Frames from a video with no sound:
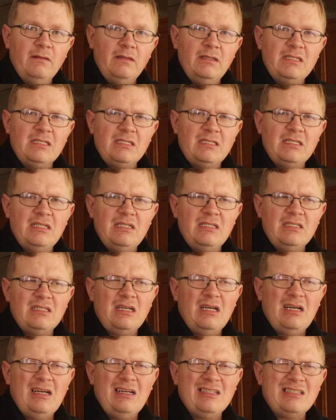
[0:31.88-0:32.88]
This
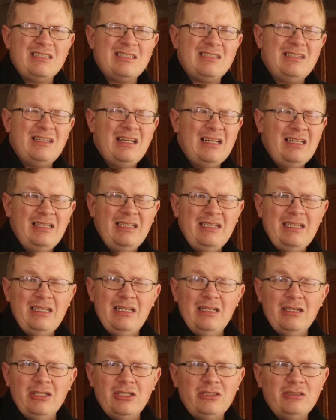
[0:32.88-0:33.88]
is a
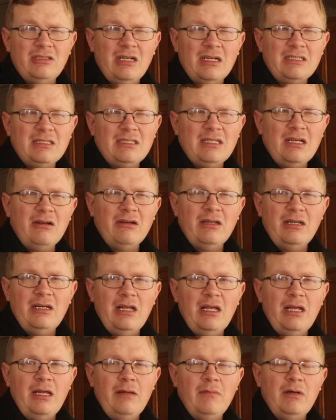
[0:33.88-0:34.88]
slightly incorrect sounding
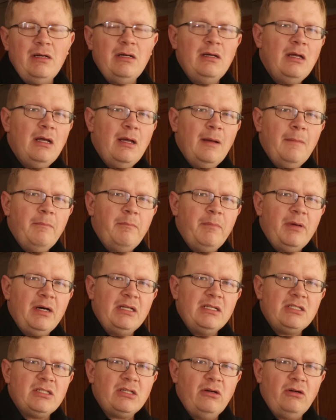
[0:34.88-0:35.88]
name,
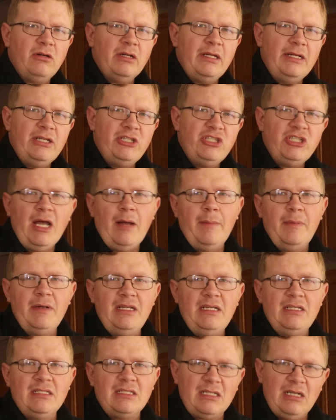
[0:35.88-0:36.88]
but it's called a
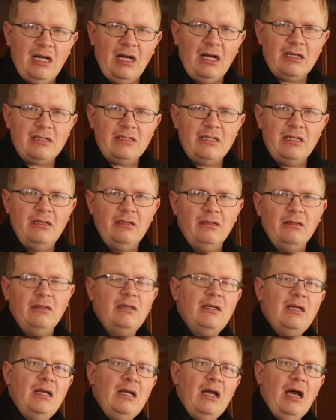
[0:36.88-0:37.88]
Japanese cocktail.
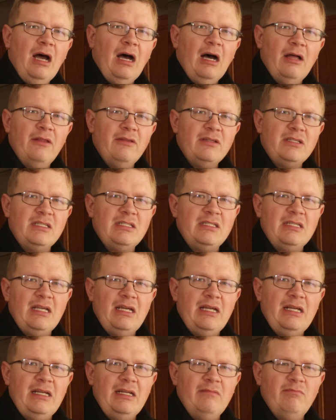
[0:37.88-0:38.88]
This is
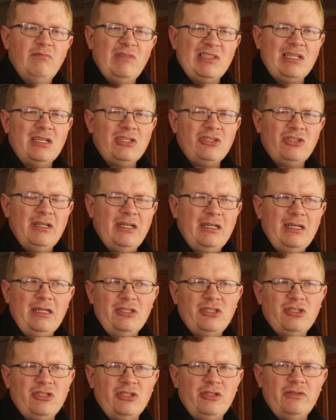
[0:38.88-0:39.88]

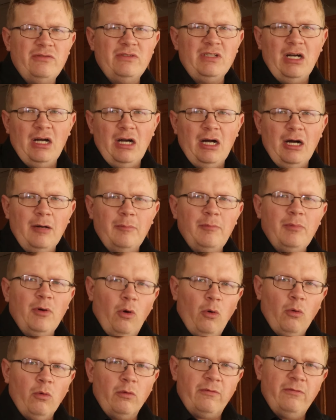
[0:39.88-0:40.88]
essentially a served
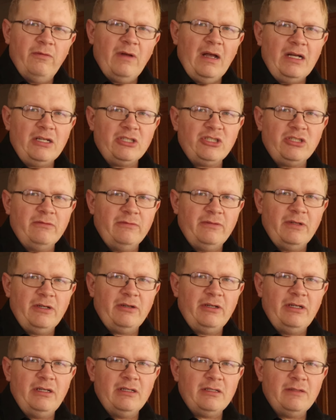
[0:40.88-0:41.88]
up old-fashioned
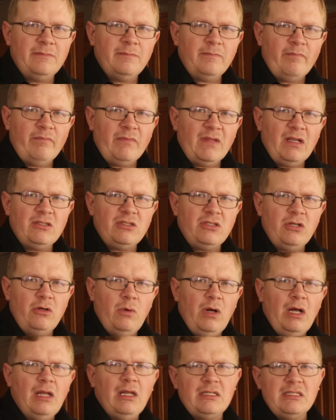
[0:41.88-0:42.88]
variant.
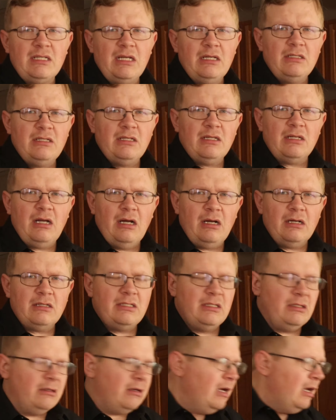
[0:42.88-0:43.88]
So let's get into the
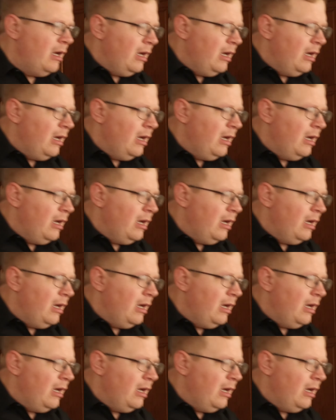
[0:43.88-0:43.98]
cocktail.